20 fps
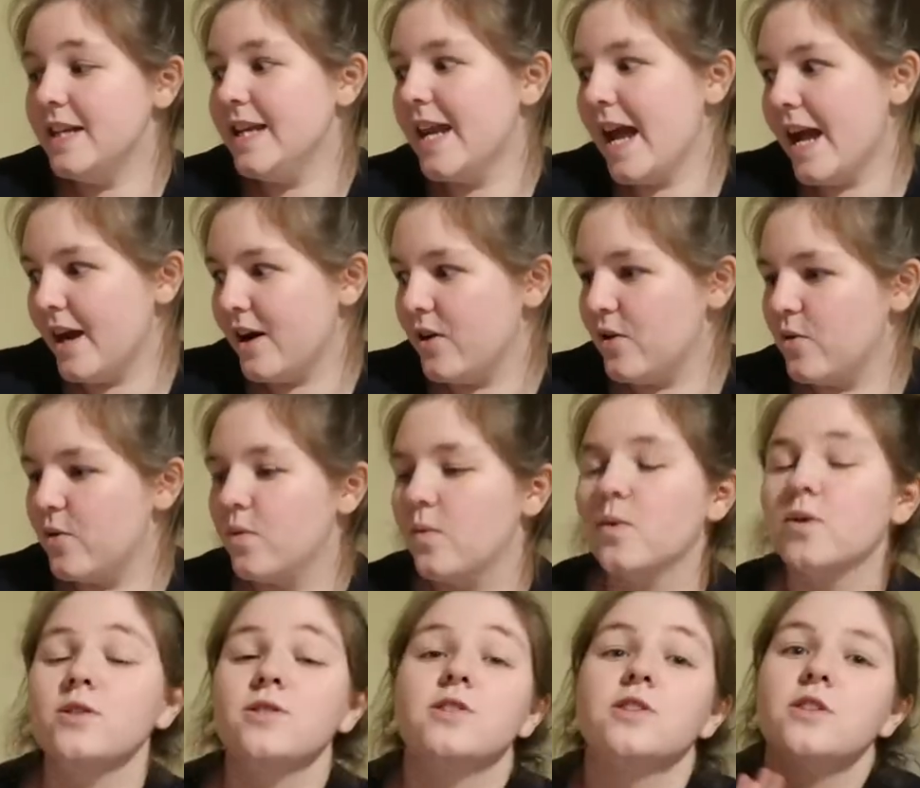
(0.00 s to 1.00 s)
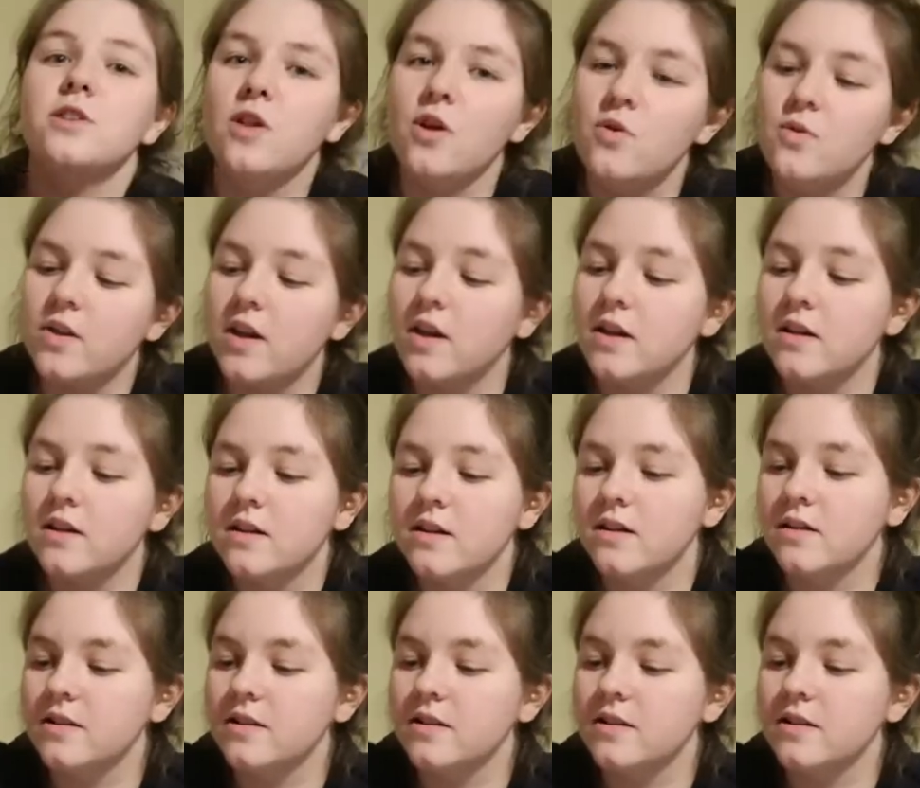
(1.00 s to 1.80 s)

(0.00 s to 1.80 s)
now we're on to clothing.